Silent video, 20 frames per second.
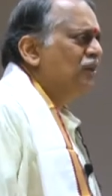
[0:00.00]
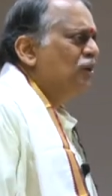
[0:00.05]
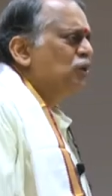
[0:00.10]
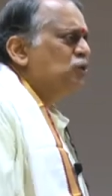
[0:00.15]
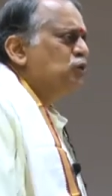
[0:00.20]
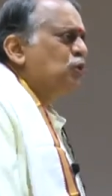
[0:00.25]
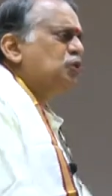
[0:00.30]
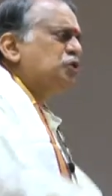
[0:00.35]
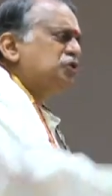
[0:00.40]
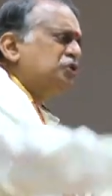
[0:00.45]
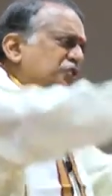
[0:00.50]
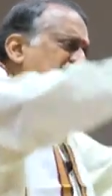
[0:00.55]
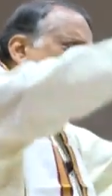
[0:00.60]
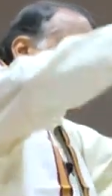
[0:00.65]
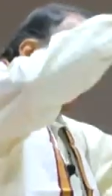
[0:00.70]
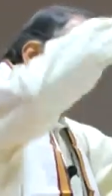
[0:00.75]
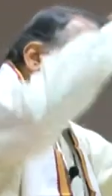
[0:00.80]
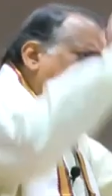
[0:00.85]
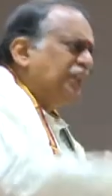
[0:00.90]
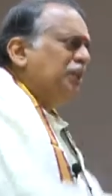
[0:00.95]
So
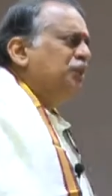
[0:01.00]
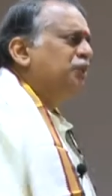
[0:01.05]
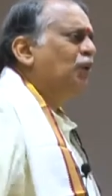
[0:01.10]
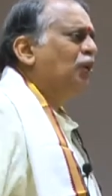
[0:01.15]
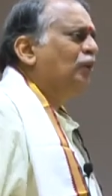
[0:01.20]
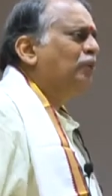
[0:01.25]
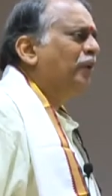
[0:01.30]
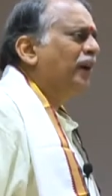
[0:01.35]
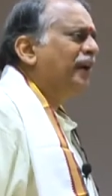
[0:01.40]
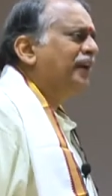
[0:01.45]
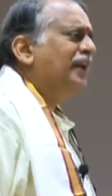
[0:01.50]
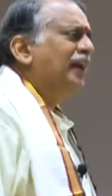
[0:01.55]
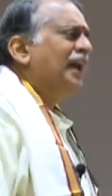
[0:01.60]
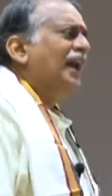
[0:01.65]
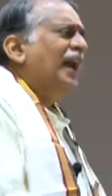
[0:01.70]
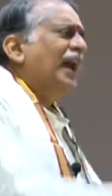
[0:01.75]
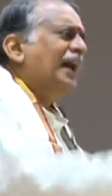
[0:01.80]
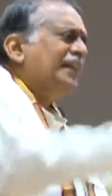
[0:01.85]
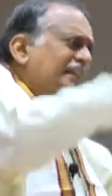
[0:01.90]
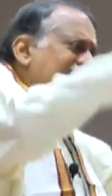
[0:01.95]
strengthen your mind,
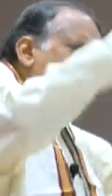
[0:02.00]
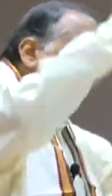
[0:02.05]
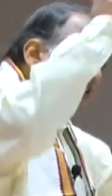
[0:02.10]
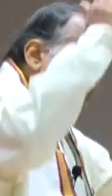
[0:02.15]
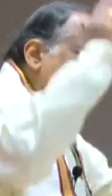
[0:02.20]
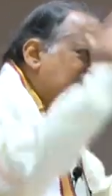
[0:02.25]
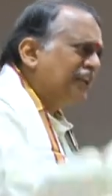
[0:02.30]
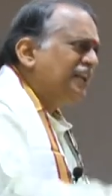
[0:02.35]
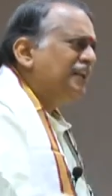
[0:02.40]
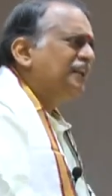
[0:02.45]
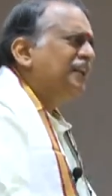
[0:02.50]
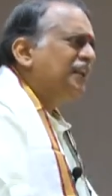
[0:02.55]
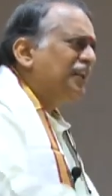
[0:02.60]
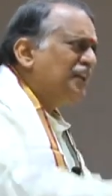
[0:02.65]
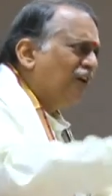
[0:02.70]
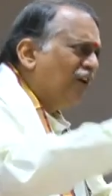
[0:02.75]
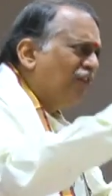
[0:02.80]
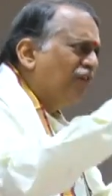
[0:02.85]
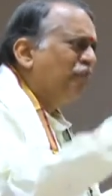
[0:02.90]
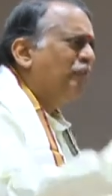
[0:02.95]
and that strengthening
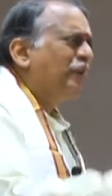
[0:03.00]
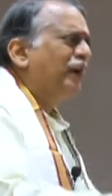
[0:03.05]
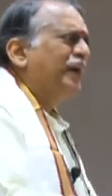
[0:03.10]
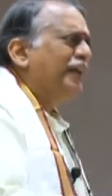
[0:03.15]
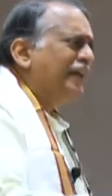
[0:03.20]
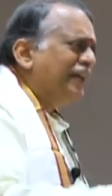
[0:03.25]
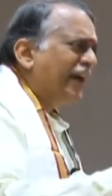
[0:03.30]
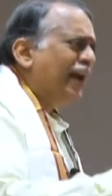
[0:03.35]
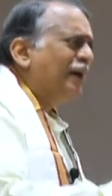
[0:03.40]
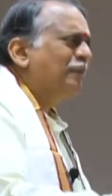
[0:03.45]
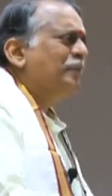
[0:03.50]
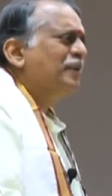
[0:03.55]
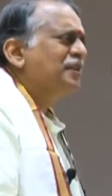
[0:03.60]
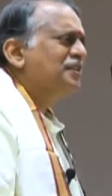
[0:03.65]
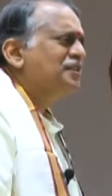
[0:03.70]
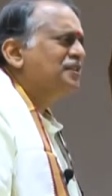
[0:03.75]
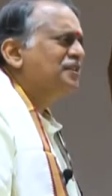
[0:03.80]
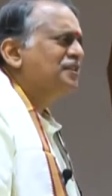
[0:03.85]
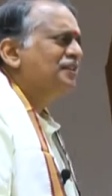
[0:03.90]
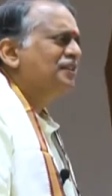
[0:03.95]
of mind
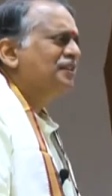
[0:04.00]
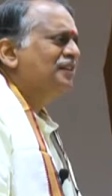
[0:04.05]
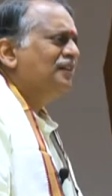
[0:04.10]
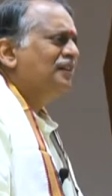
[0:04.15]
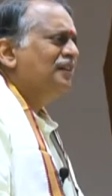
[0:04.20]
happens